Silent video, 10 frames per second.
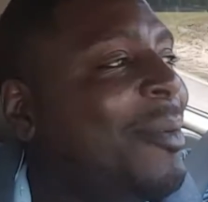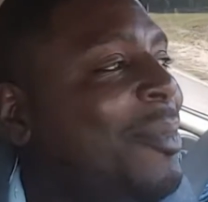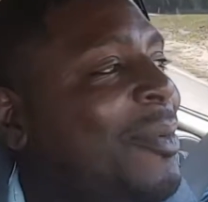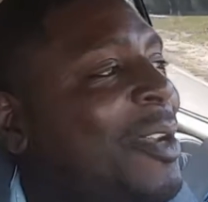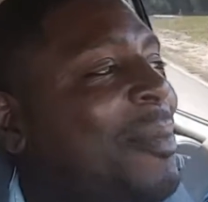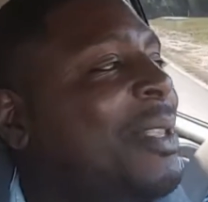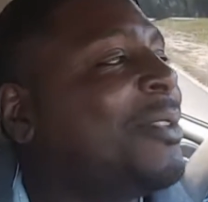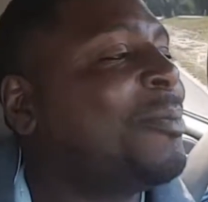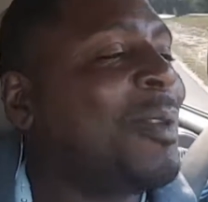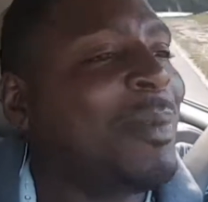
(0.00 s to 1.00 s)
But what about
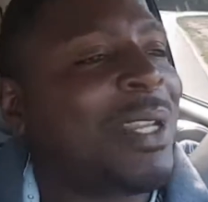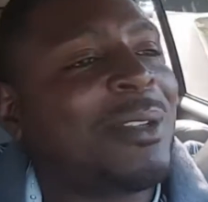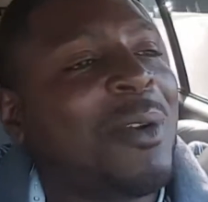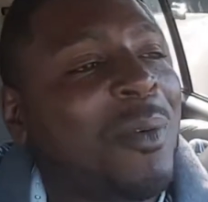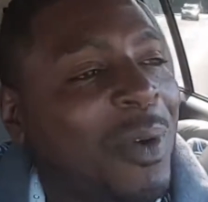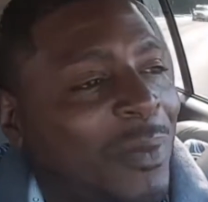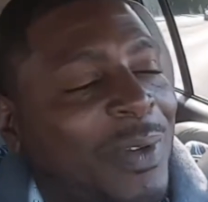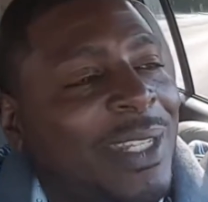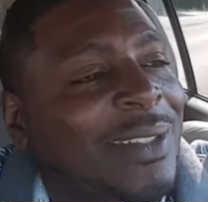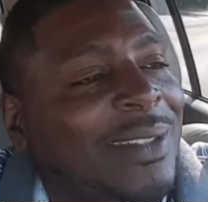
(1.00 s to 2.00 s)
those people that don't work
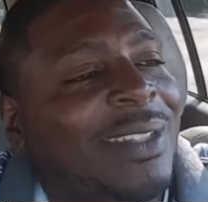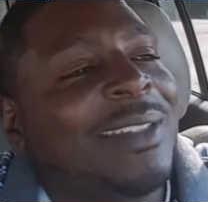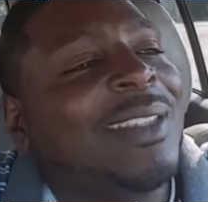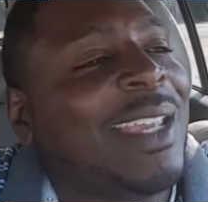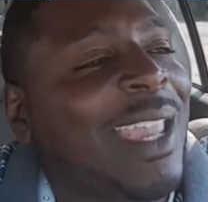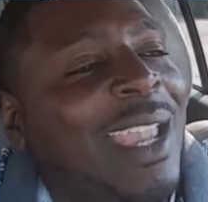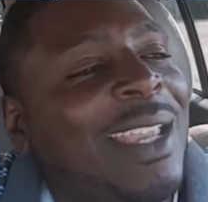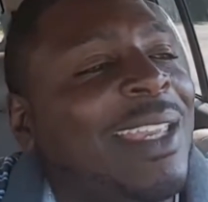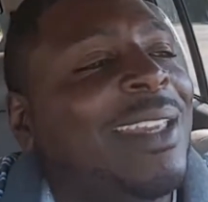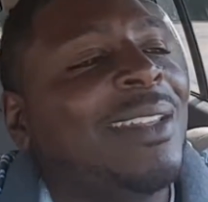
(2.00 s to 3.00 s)
for Disney, that
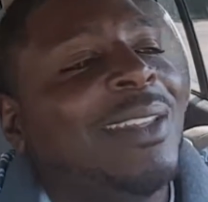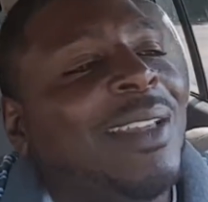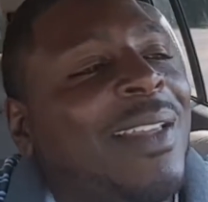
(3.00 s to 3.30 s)
can't get